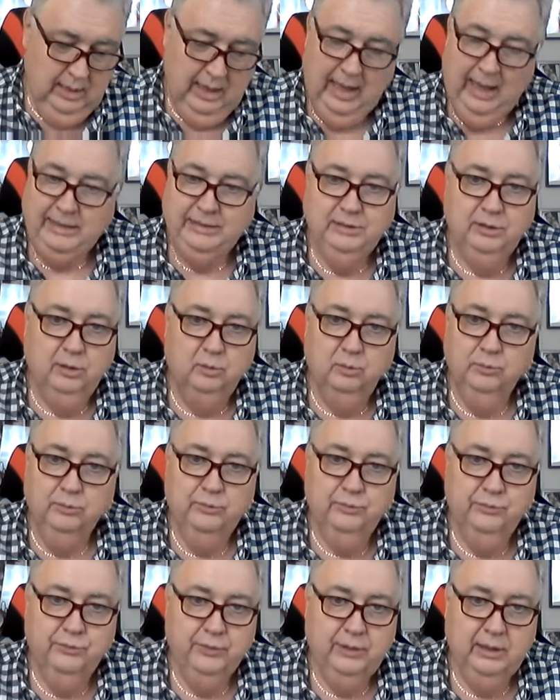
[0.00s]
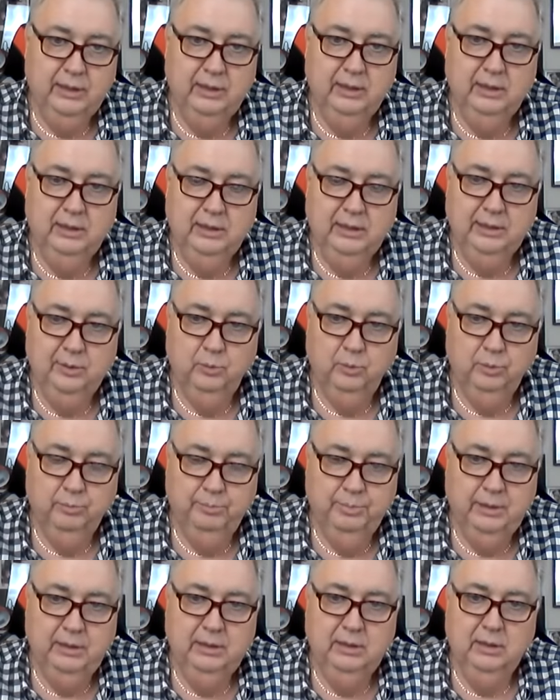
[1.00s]
I don't think it will
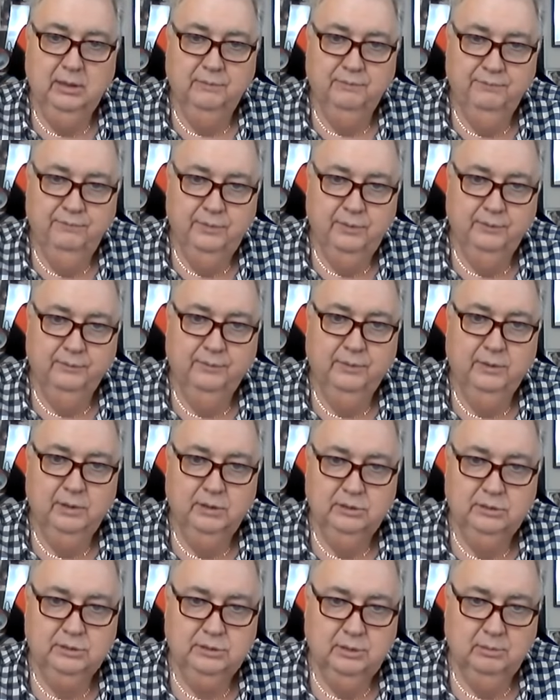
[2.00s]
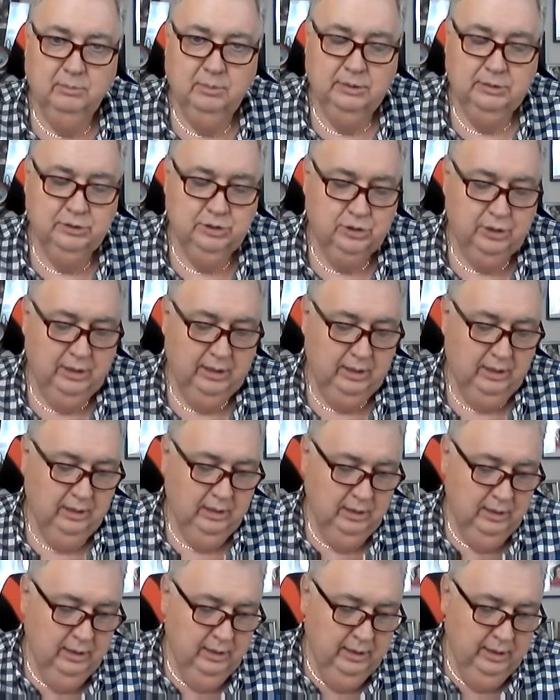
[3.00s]
be a fifth stimulus check.
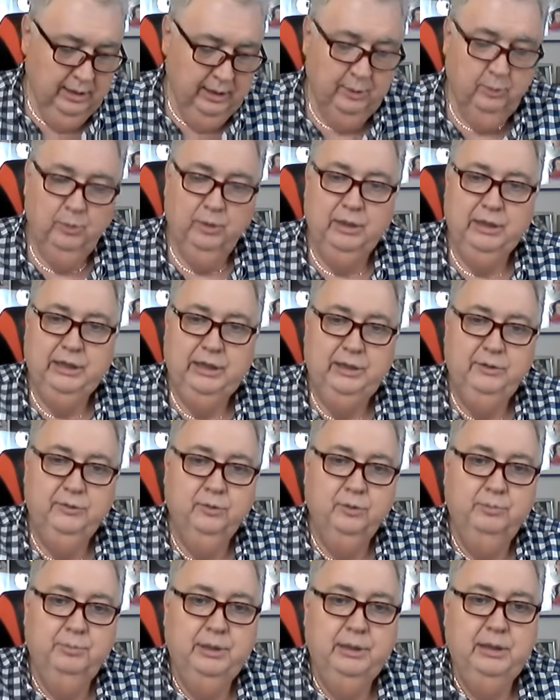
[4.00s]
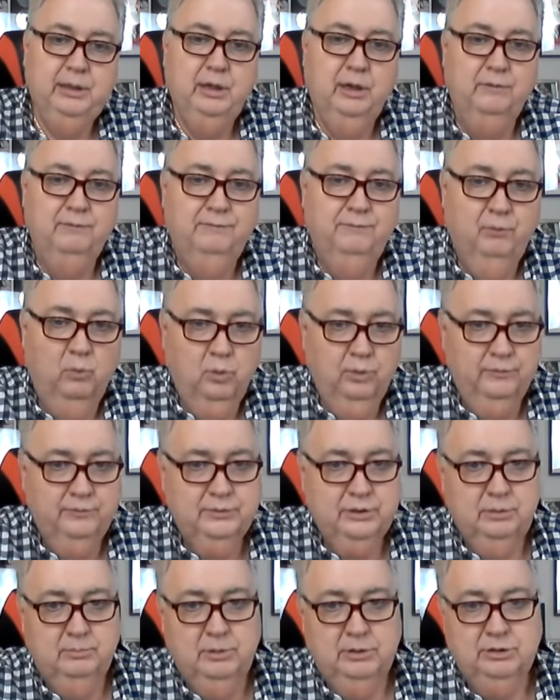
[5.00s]
It will either be a fourth
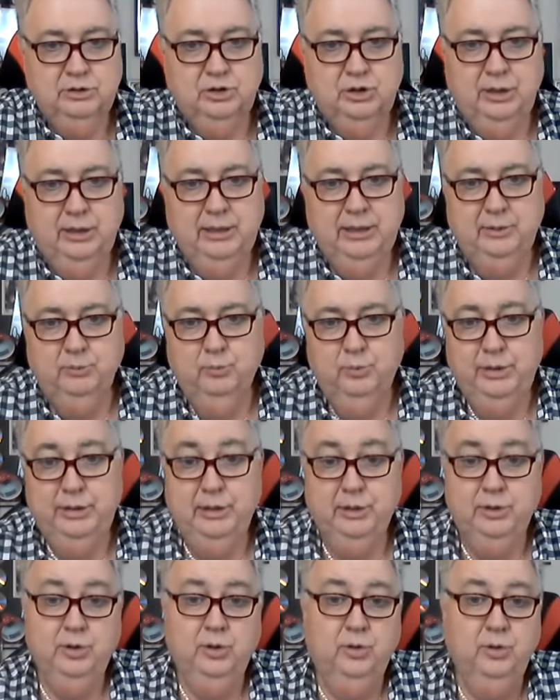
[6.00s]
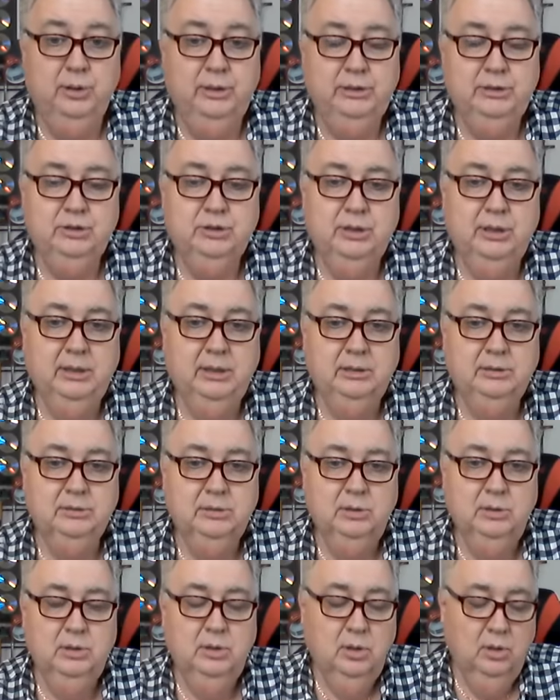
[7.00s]
stimulus check and reoccurring checks,
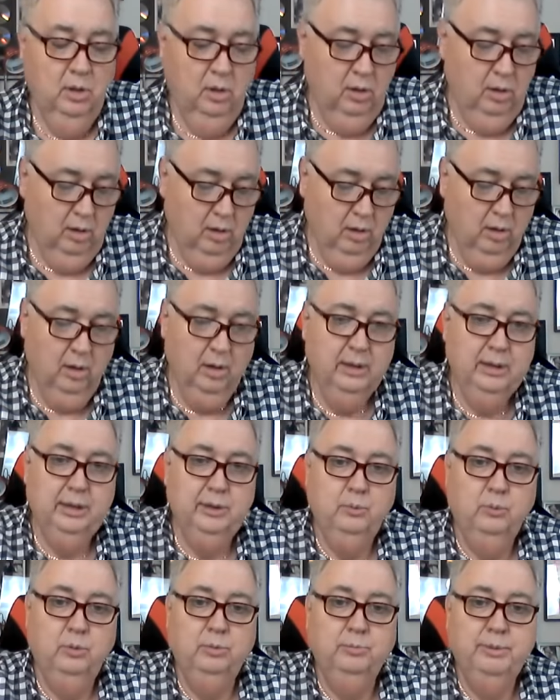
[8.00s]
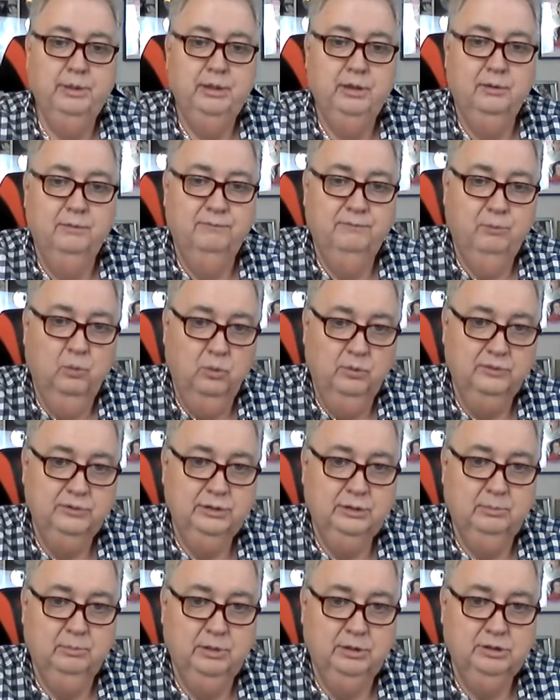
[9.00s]
or it will be a fourth
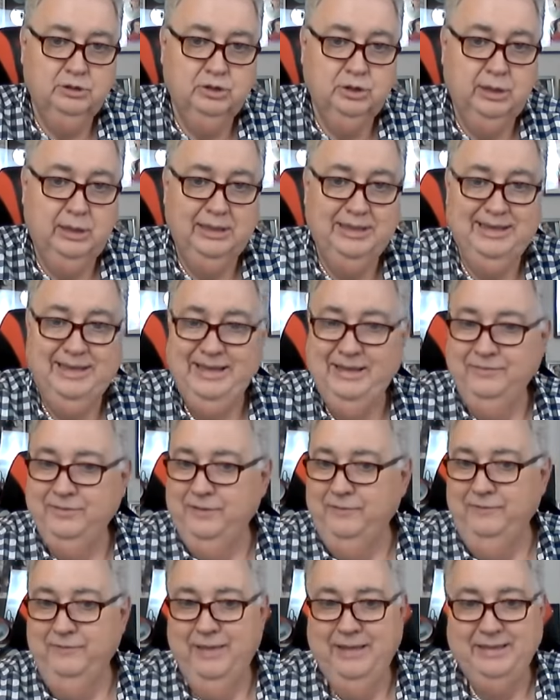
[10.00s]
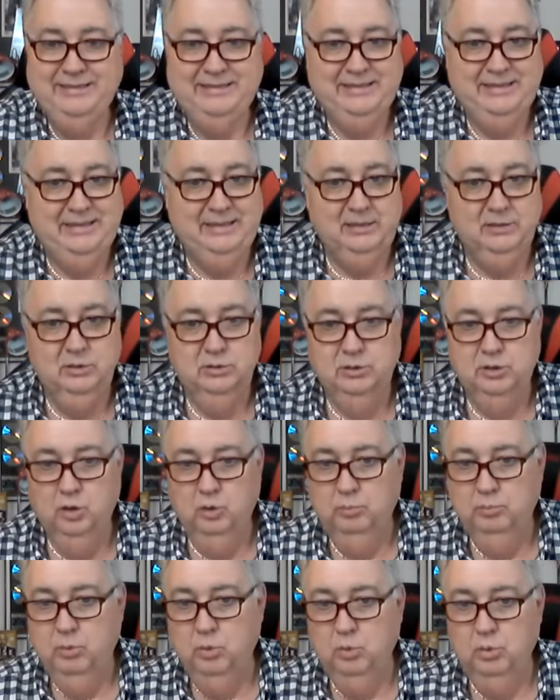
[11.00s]
stimulus check and then that's it. No
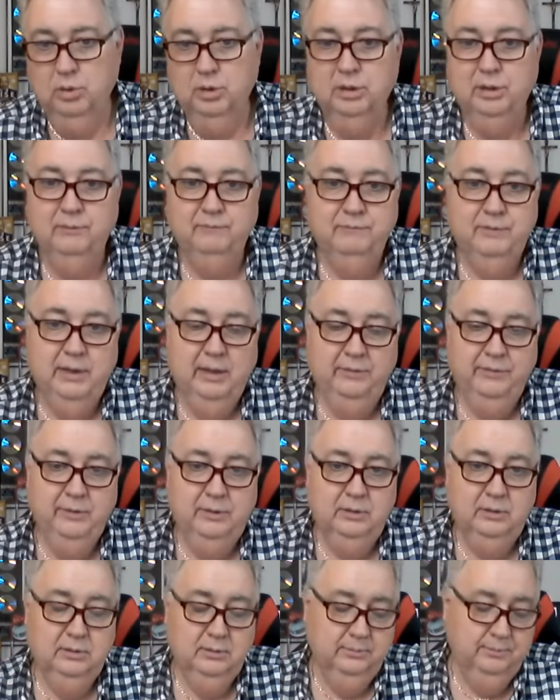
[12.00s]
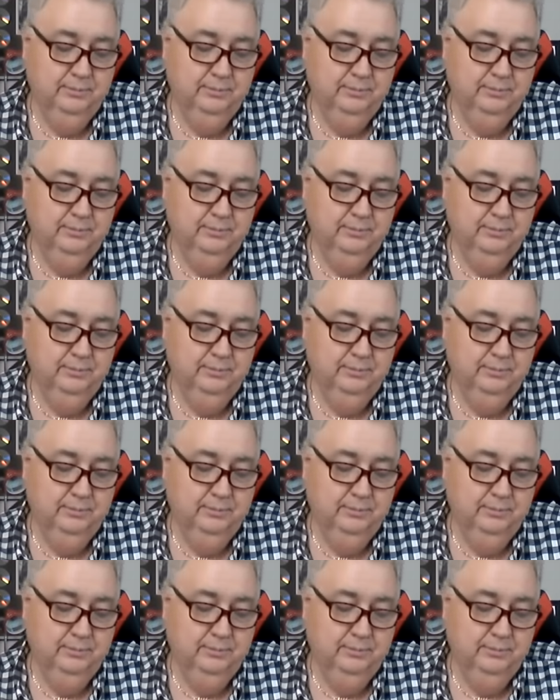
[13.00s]
more of nothing.